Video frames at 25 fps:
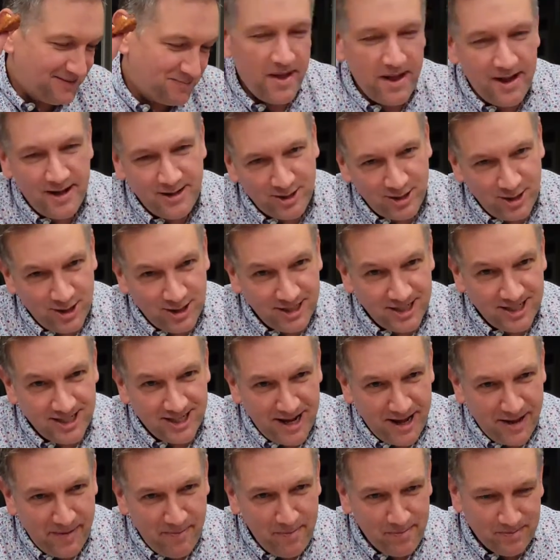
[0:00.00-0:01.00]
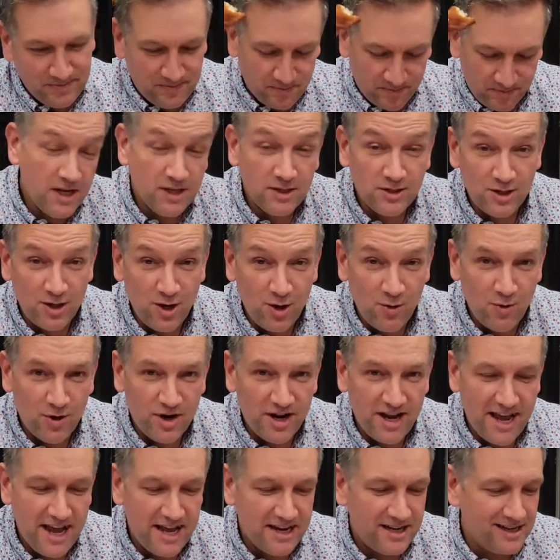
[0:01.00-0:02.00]
That's not the same, it's not what
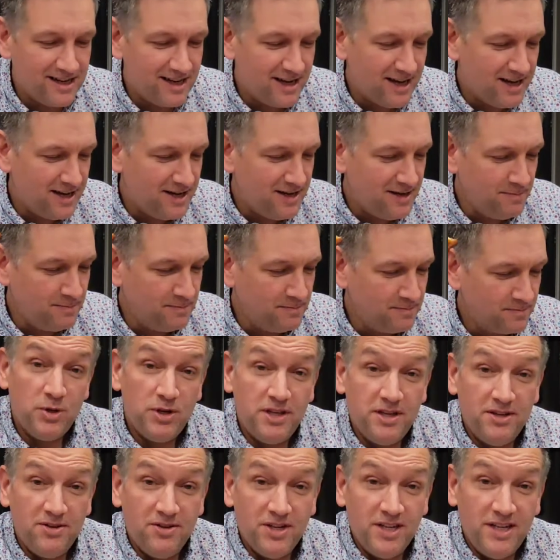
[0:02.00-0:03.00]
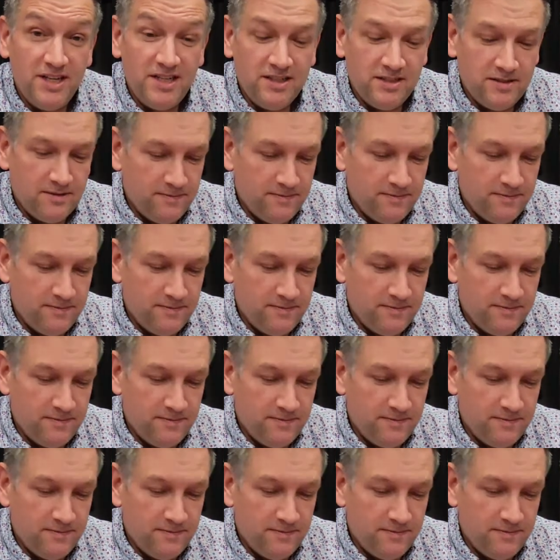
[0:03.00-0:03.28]
I had in Ghana, but here it is.